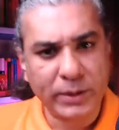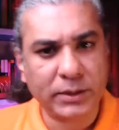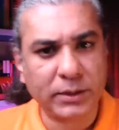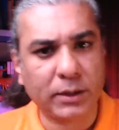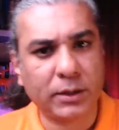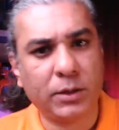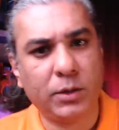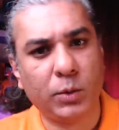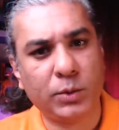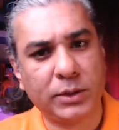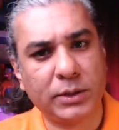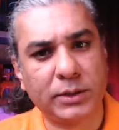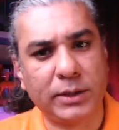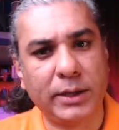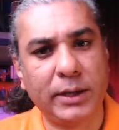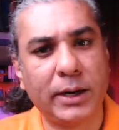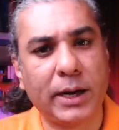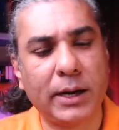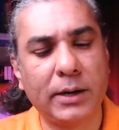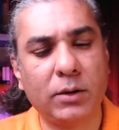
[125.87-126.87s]
US accuses
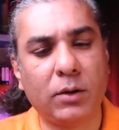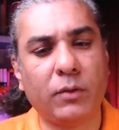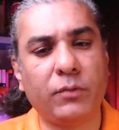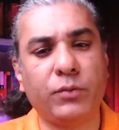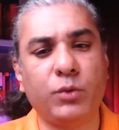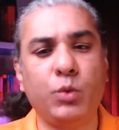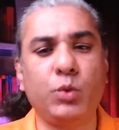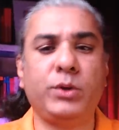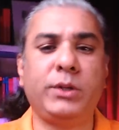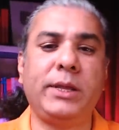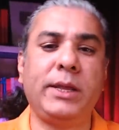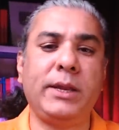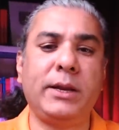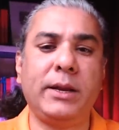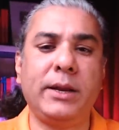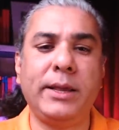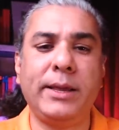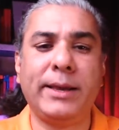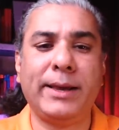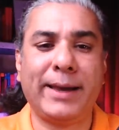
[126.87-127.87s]
Iran of
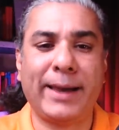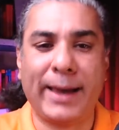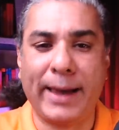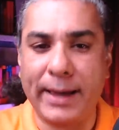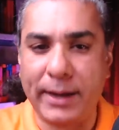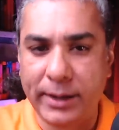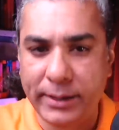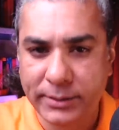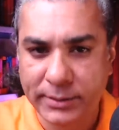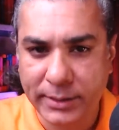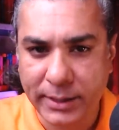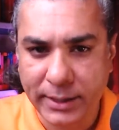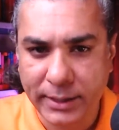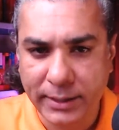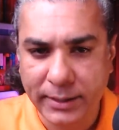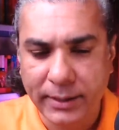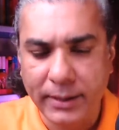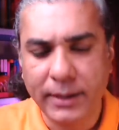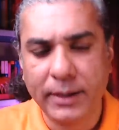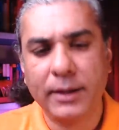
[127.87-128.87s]
routinely
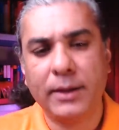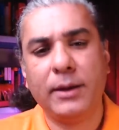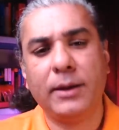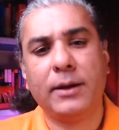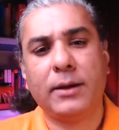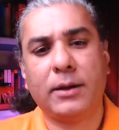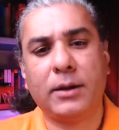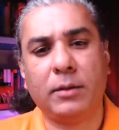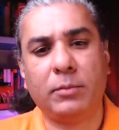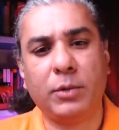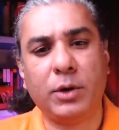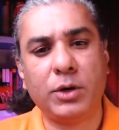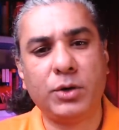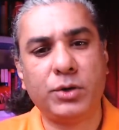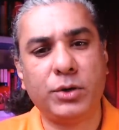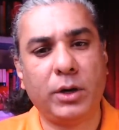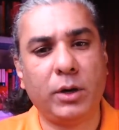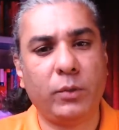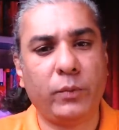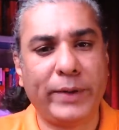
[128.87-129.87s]
harassing
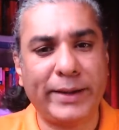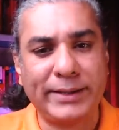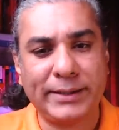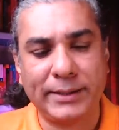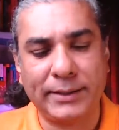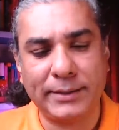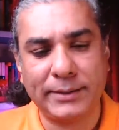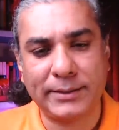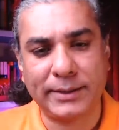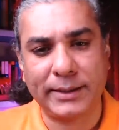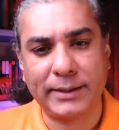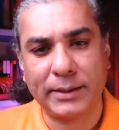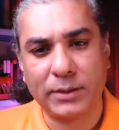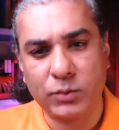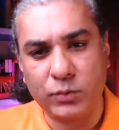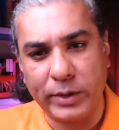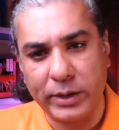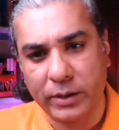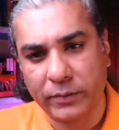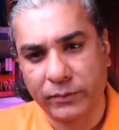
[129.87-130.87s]
commercial vessels in the
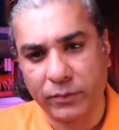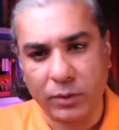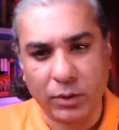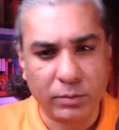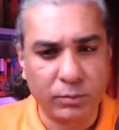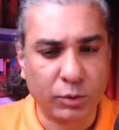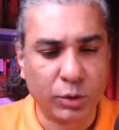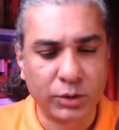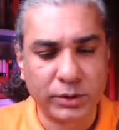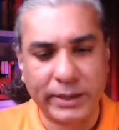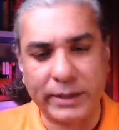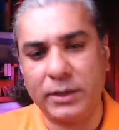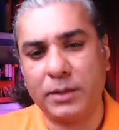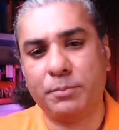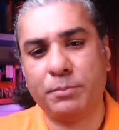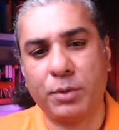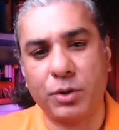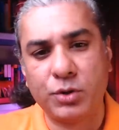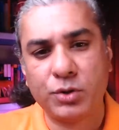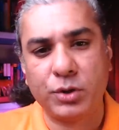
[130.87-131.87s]
Strait of Hormuz in
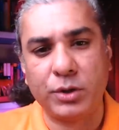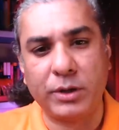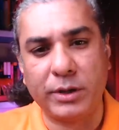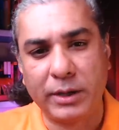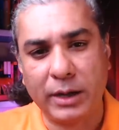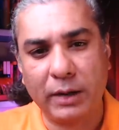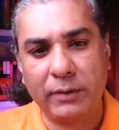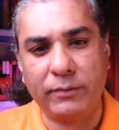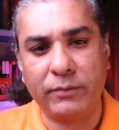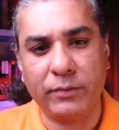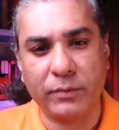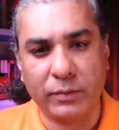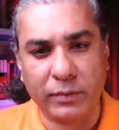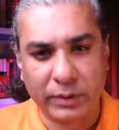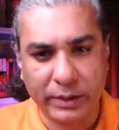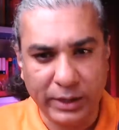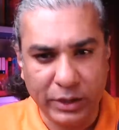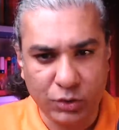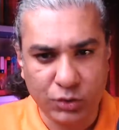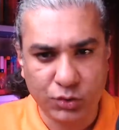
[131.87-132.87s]
the Persian Gulf
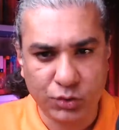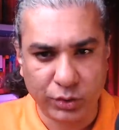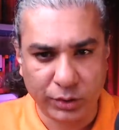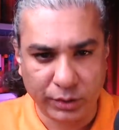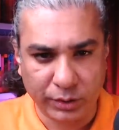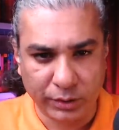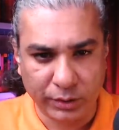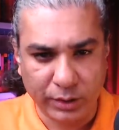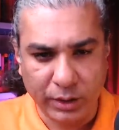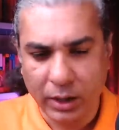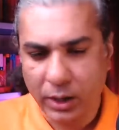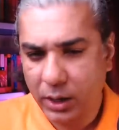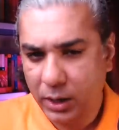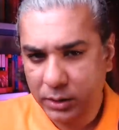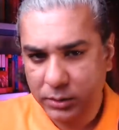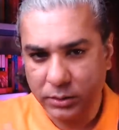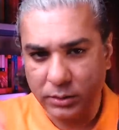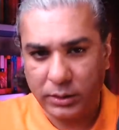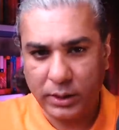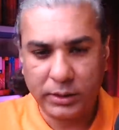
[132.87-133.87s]
region.
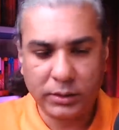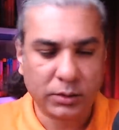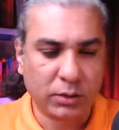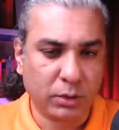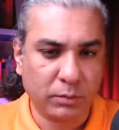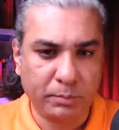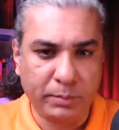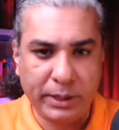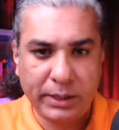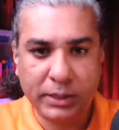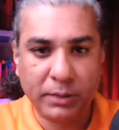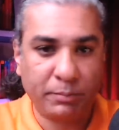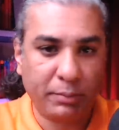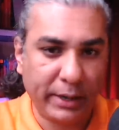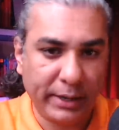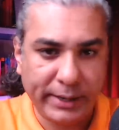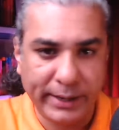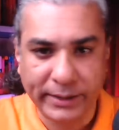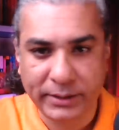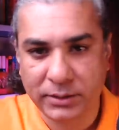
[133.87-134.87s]
So, this could be the
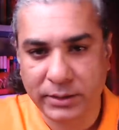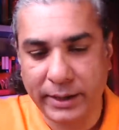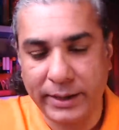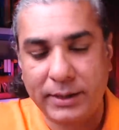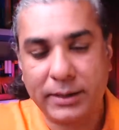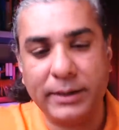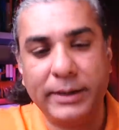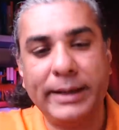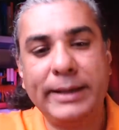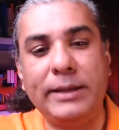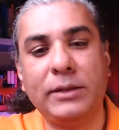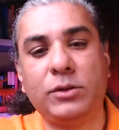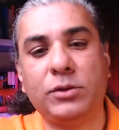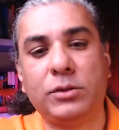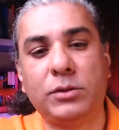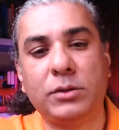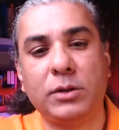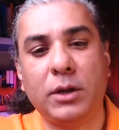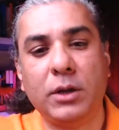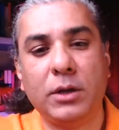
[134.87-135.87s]
pretext it
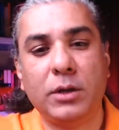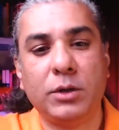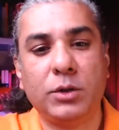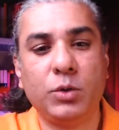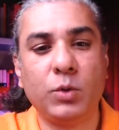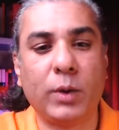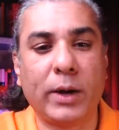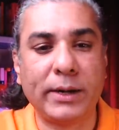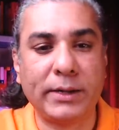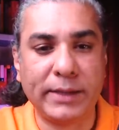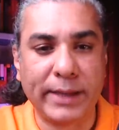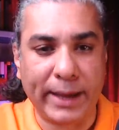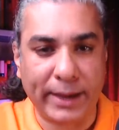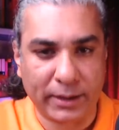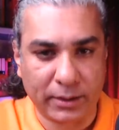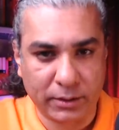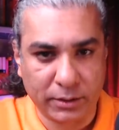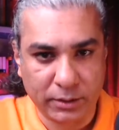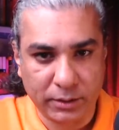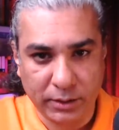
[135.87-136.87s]
needs to
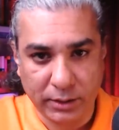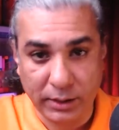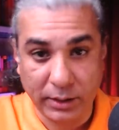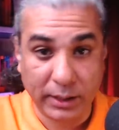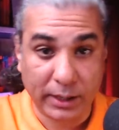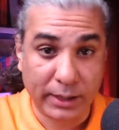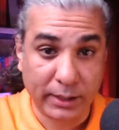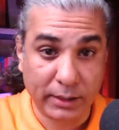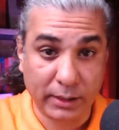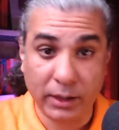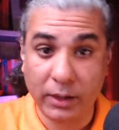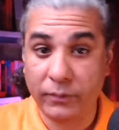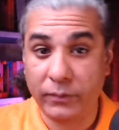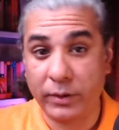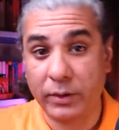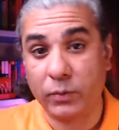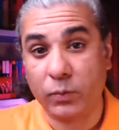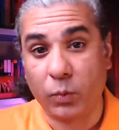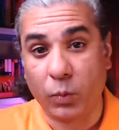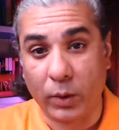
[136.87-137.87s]
attack Iran if
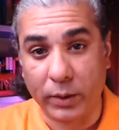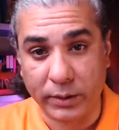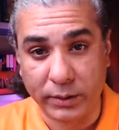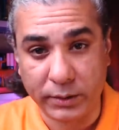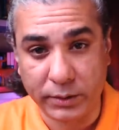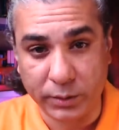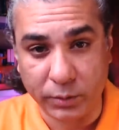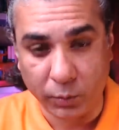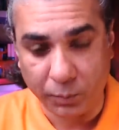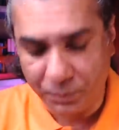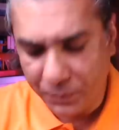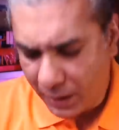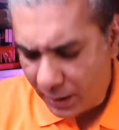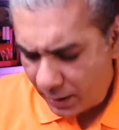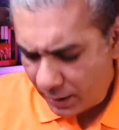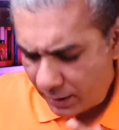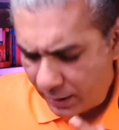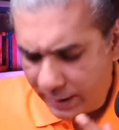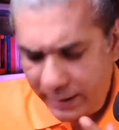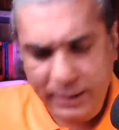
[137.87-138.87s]
it wants to.
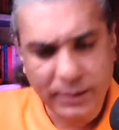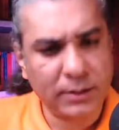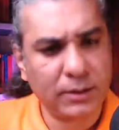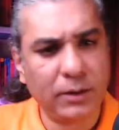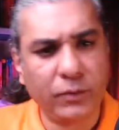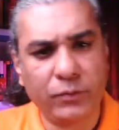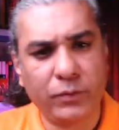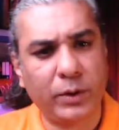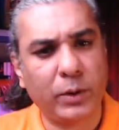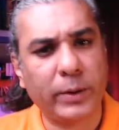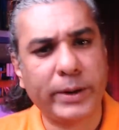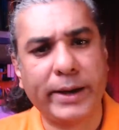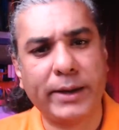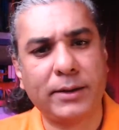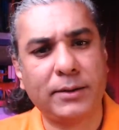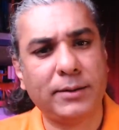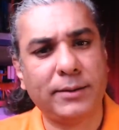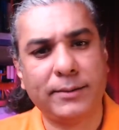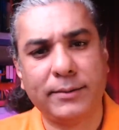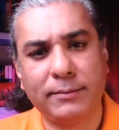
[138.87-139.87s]
And if we look
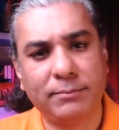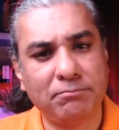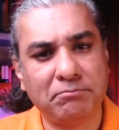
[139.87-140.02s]
at